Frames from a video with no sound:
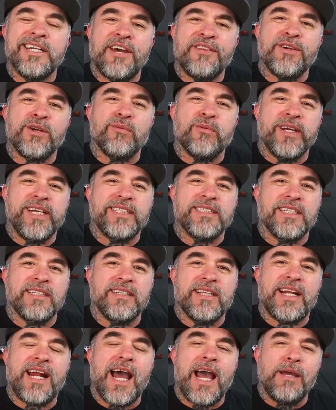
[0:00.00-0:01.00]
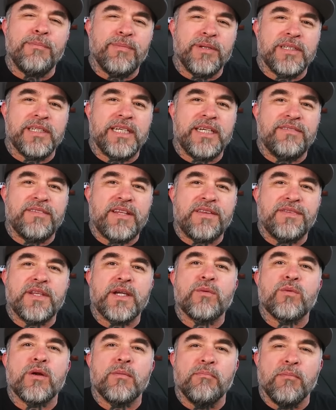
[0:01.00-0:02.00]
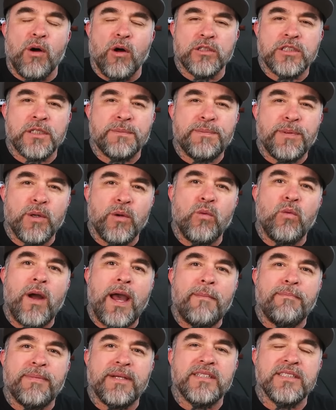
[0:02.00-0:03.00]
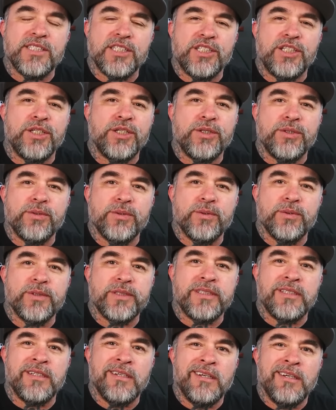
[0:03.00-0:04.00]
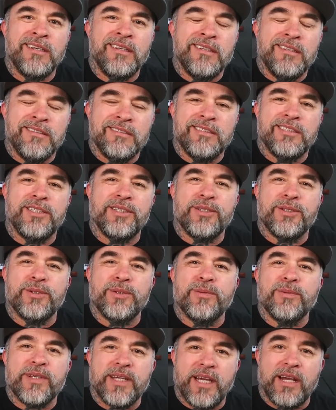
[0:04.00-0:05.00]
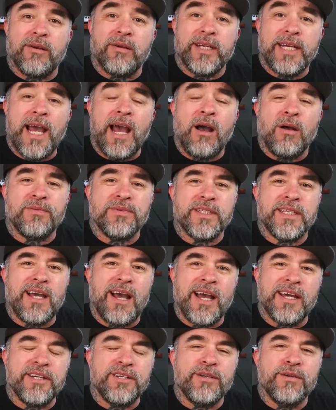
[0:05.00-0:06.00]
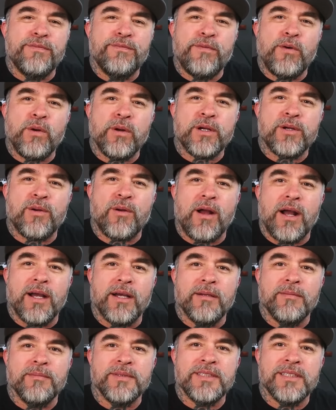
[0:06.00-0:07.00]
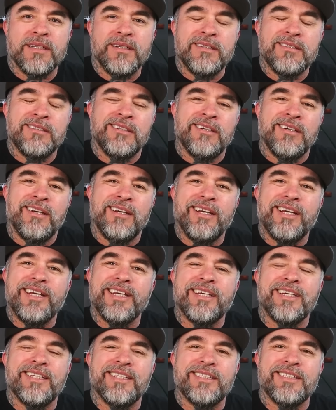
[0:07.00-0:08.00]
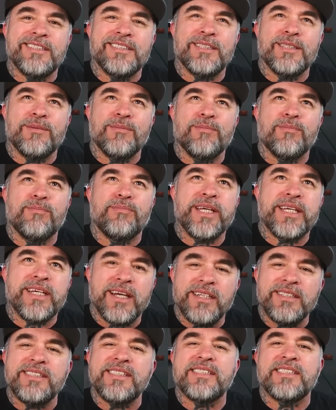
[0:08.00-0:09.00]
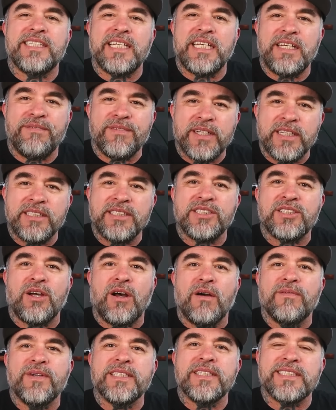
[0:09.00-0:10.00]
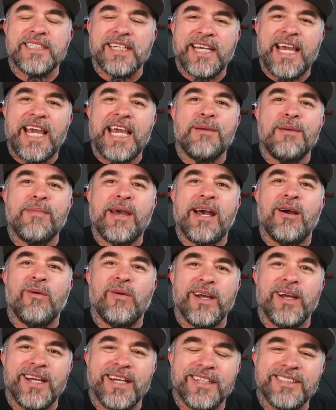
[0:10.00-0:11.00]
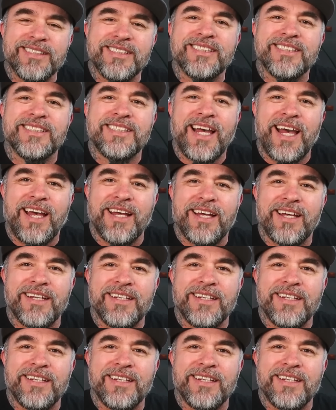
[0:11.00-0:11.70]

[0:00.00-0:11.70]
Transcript: reason that I believe that there were multiple weapons used to carry out the Idaho 4 crimes is because Steve Gonsalves came out and said